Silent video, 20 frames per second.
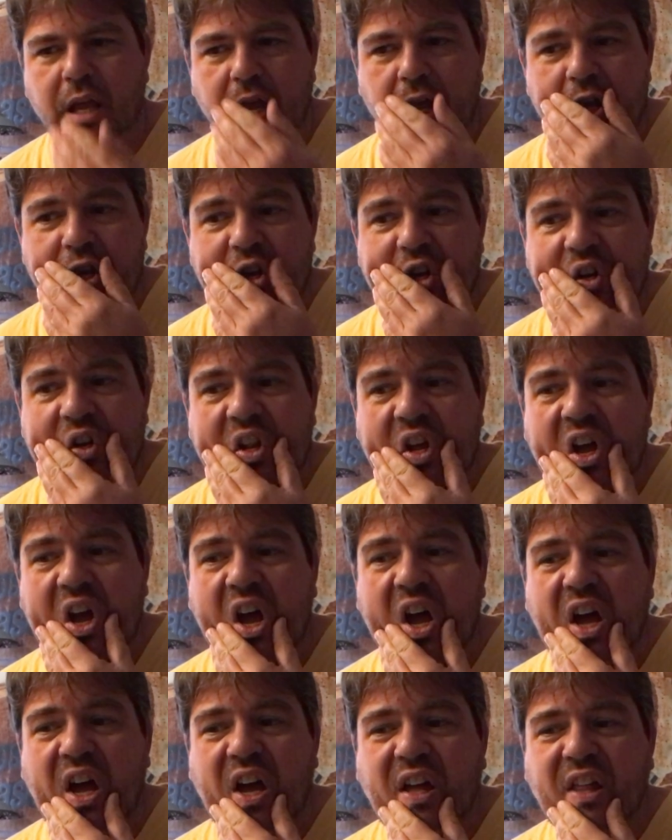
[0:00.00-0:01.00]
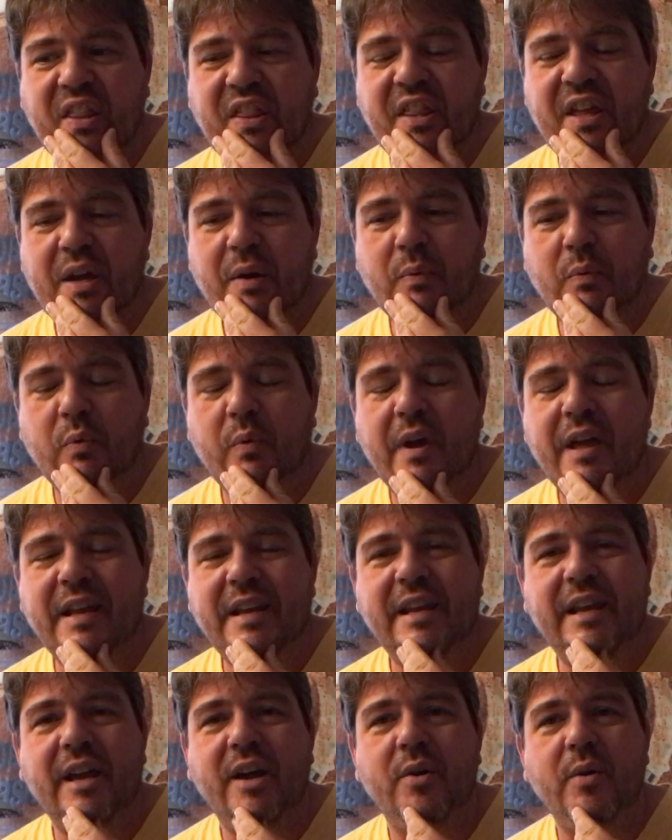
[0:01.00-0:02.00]
and that
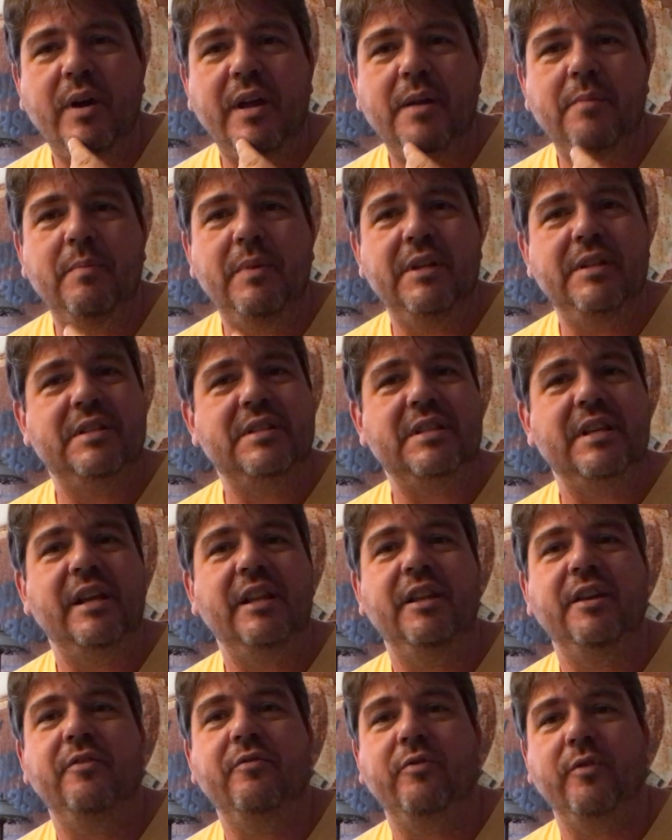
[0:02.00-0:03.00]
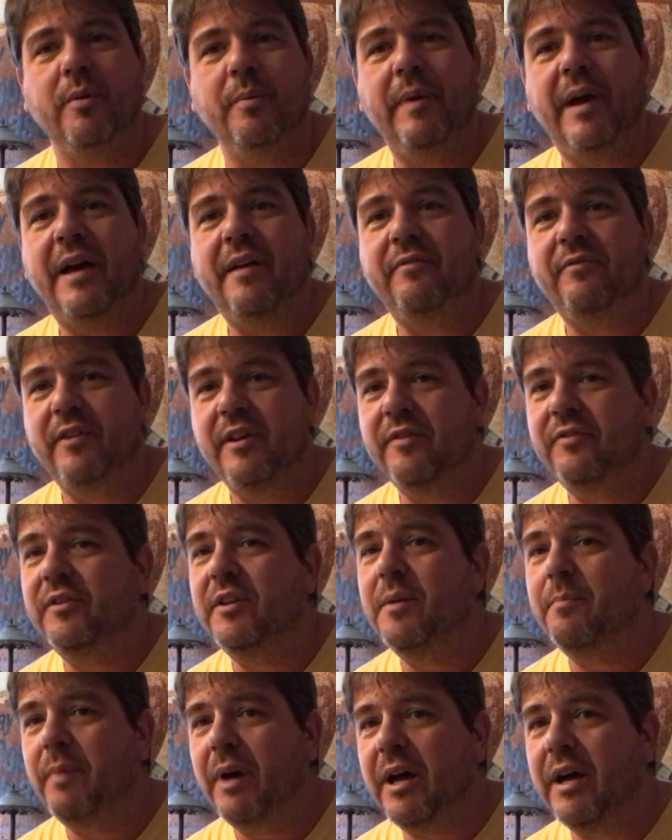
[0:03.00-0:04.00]
radio had been selling for about
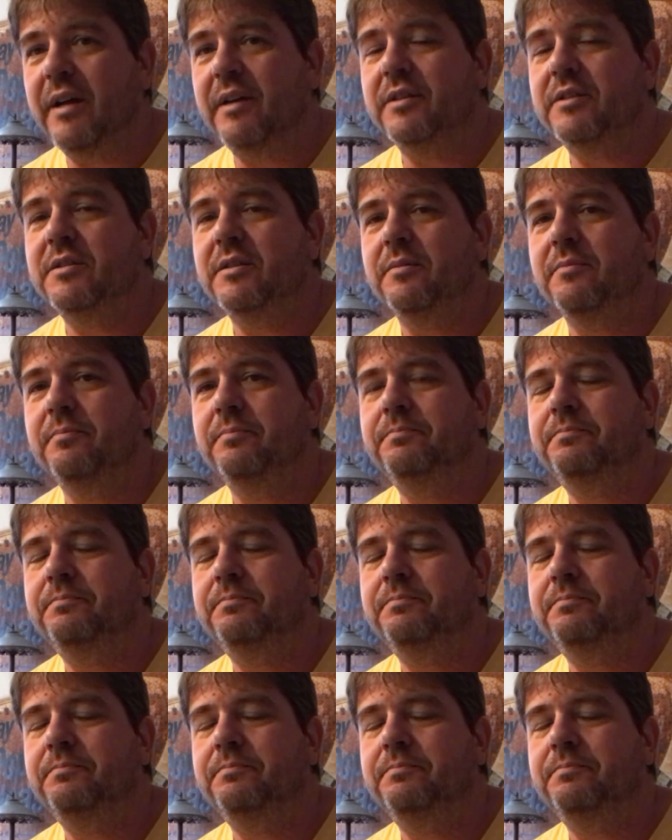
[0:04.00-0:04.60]
50 bucks.